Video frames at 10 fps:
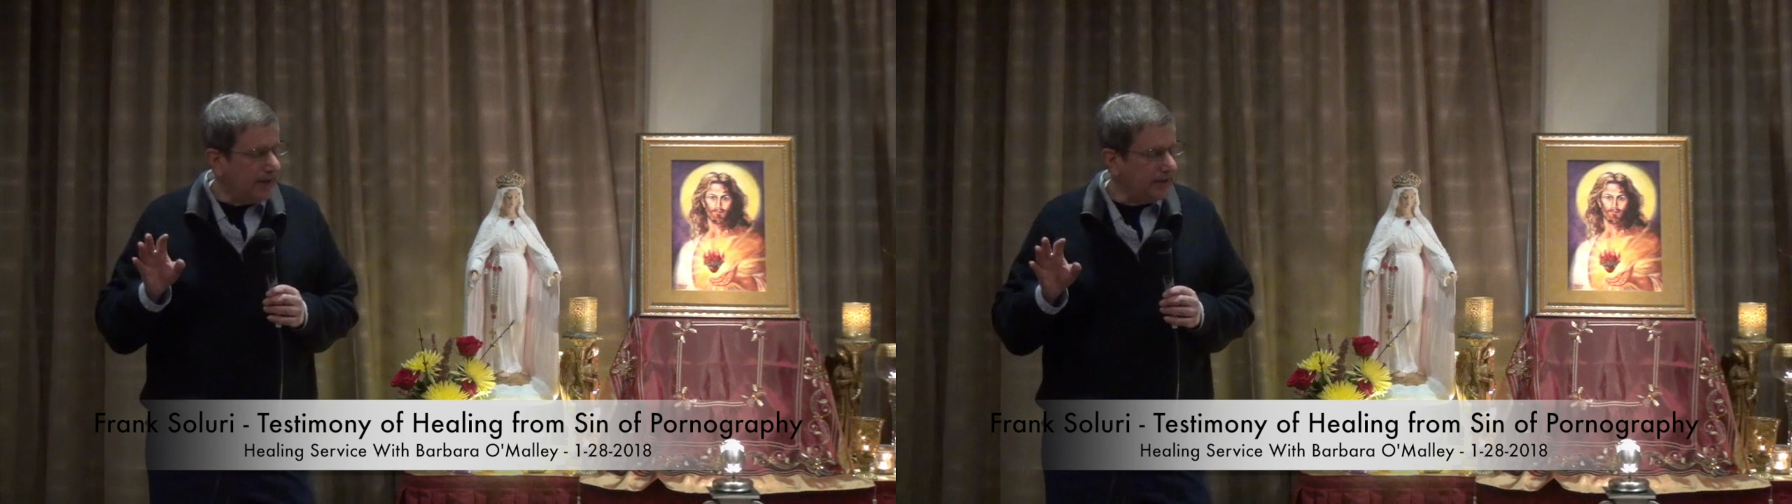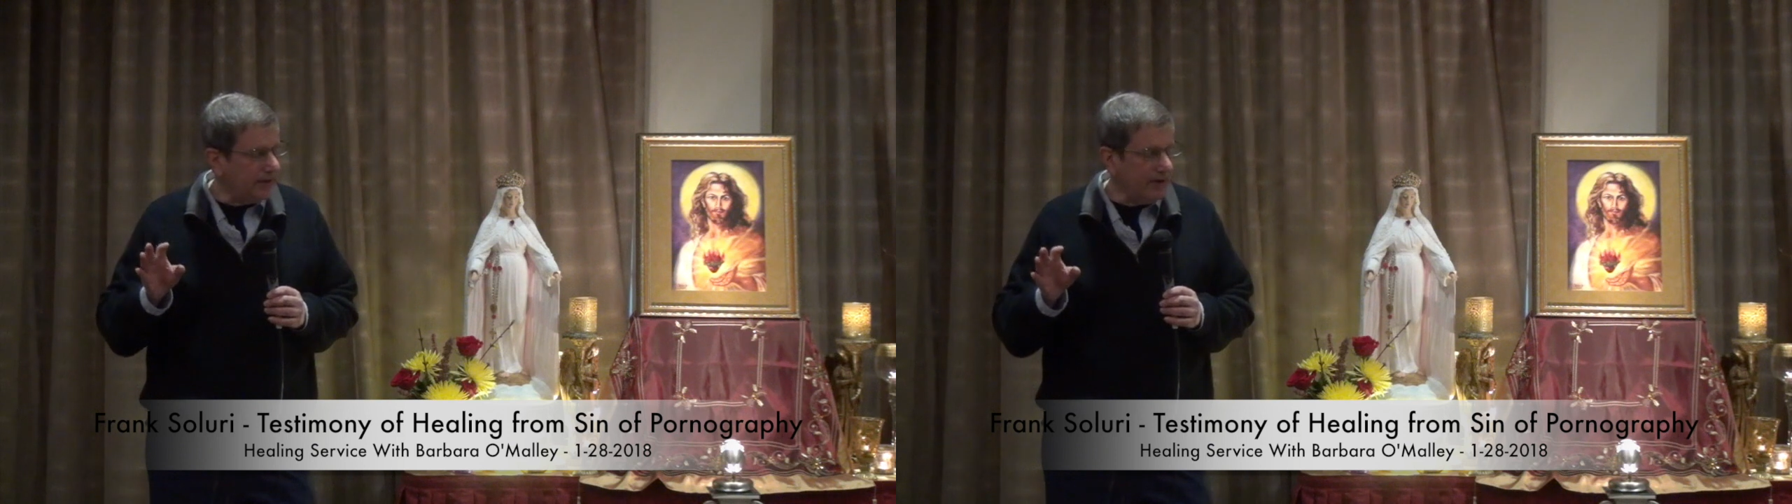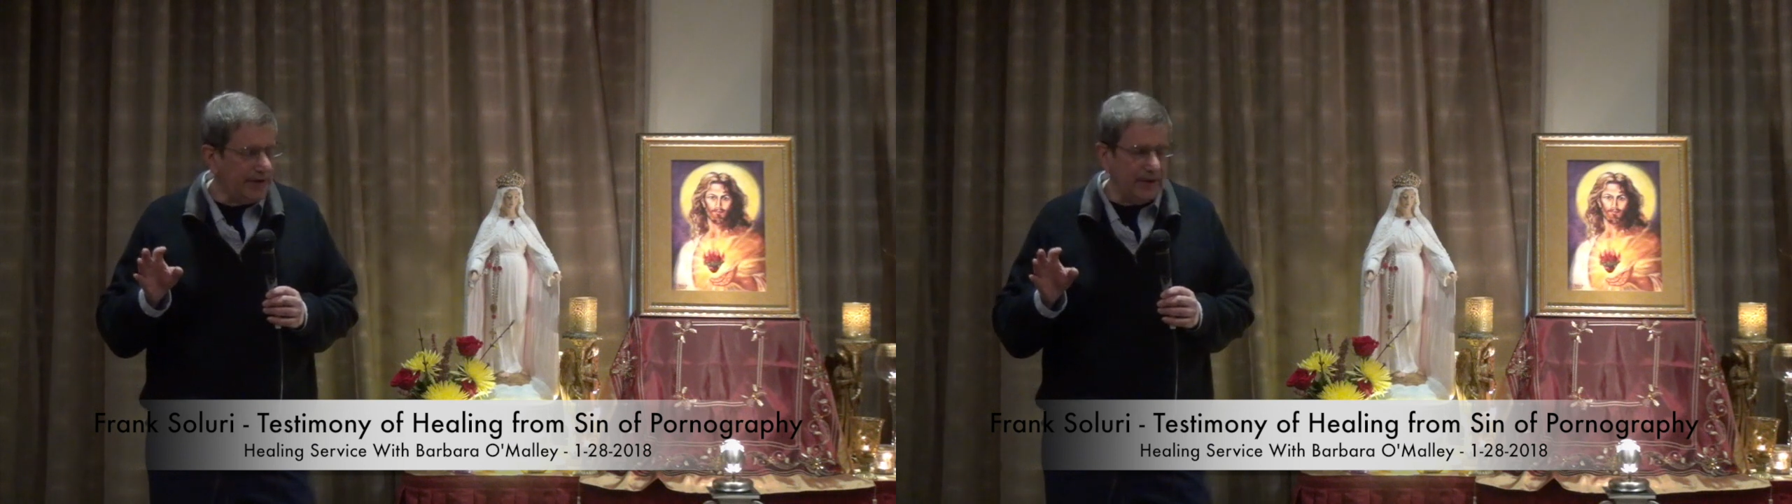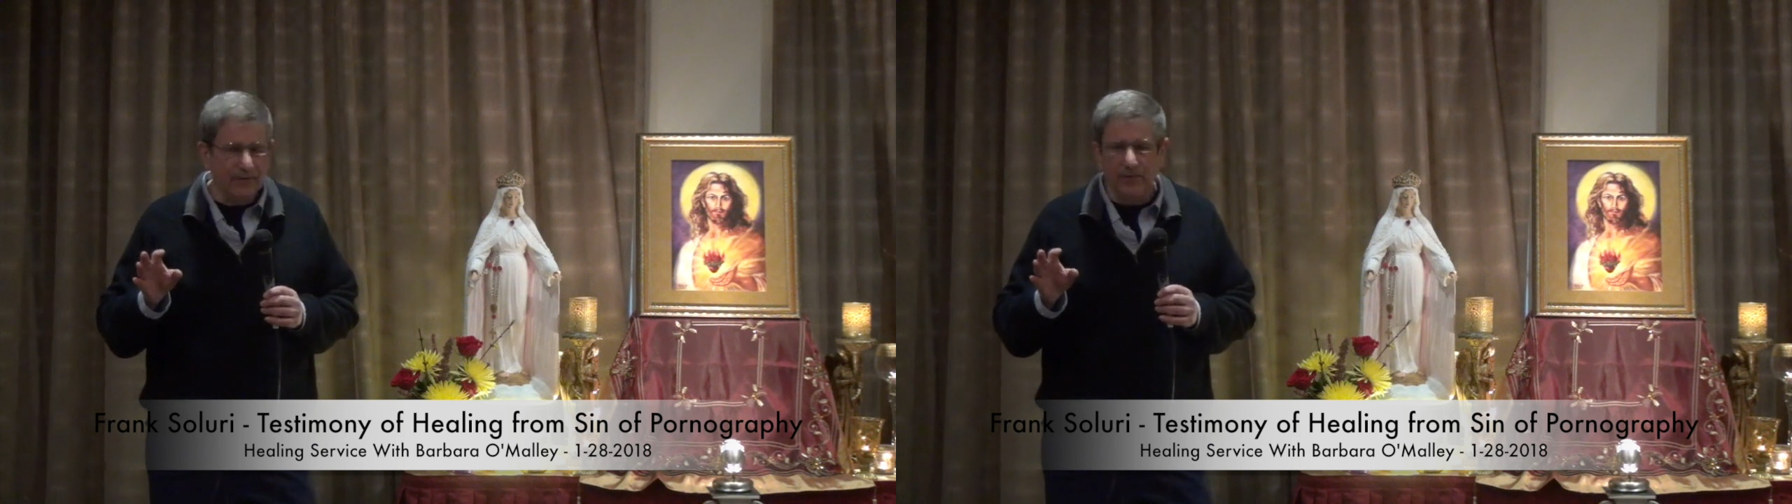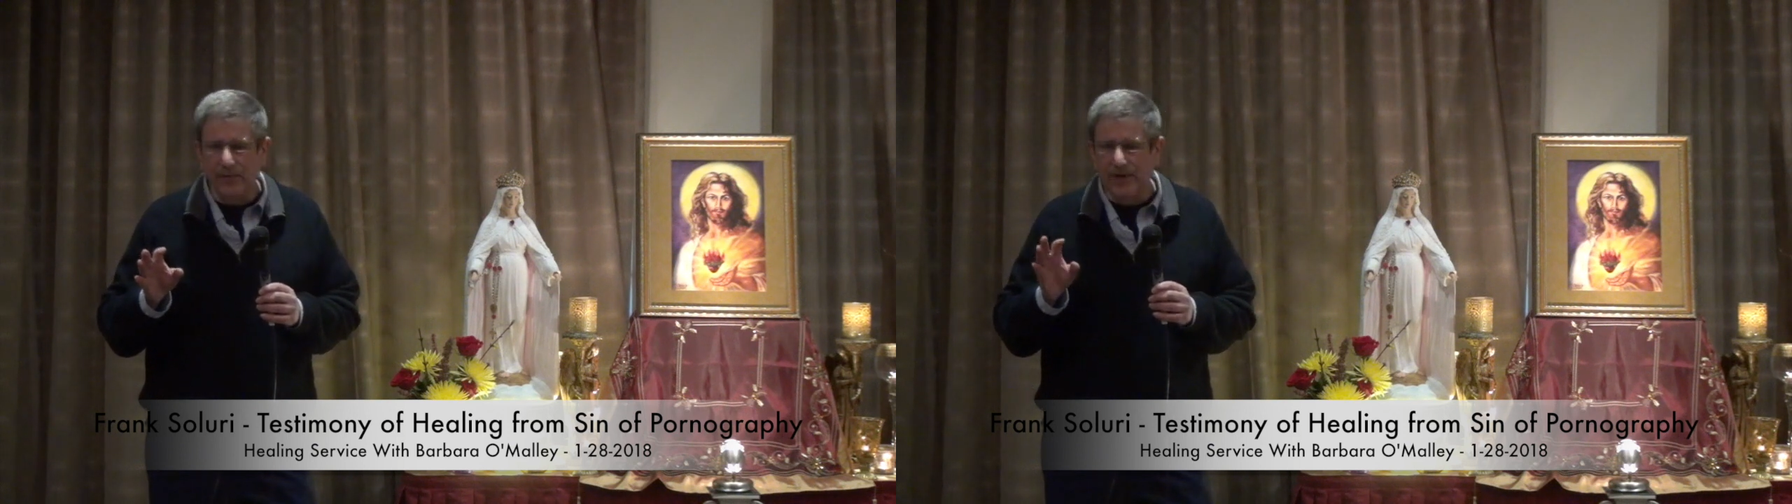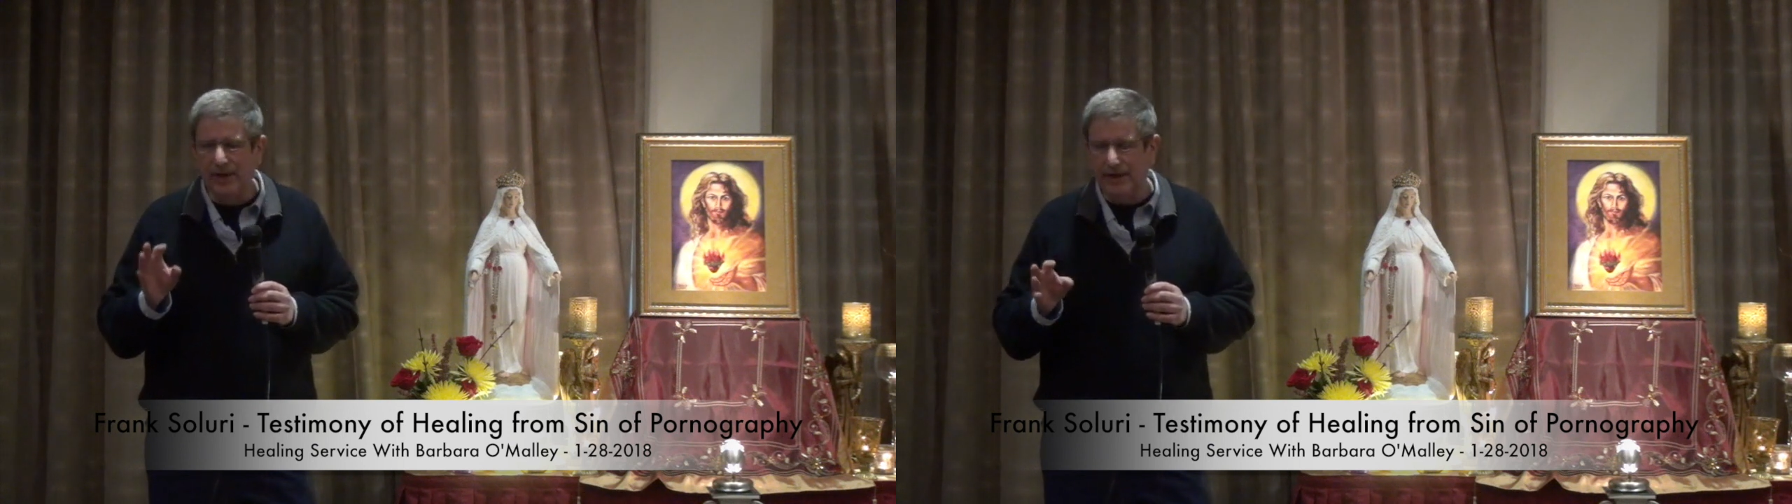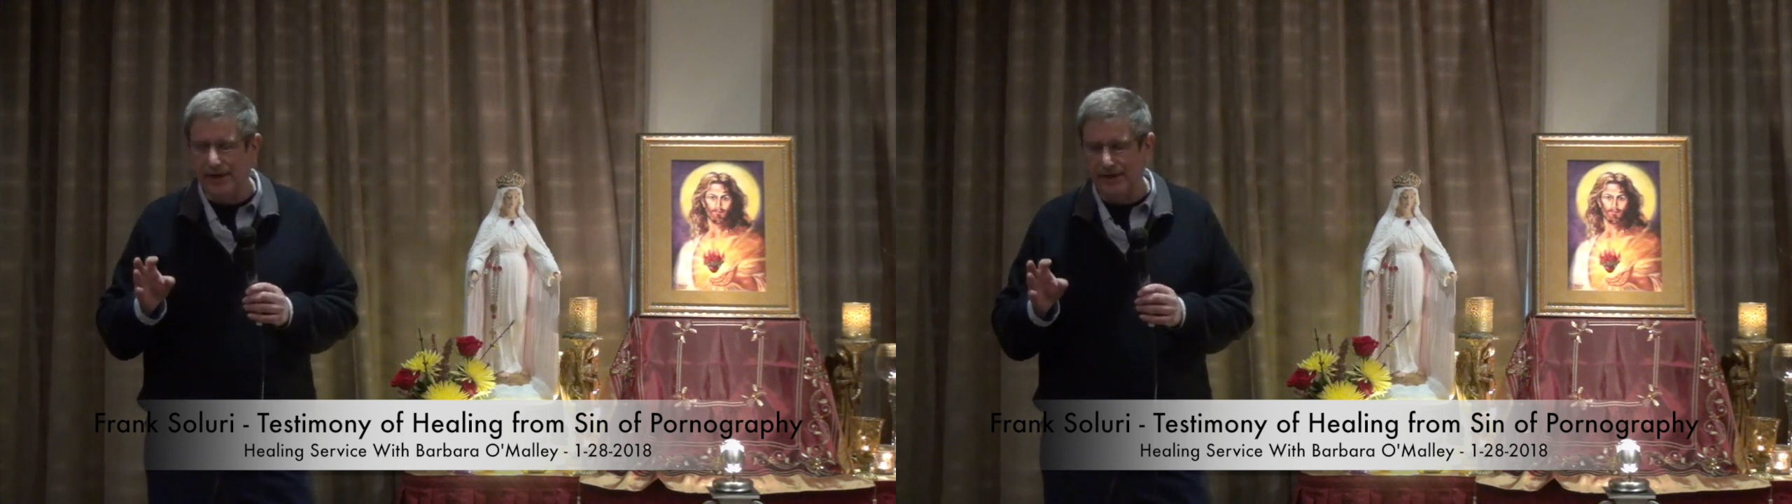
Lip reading: I never really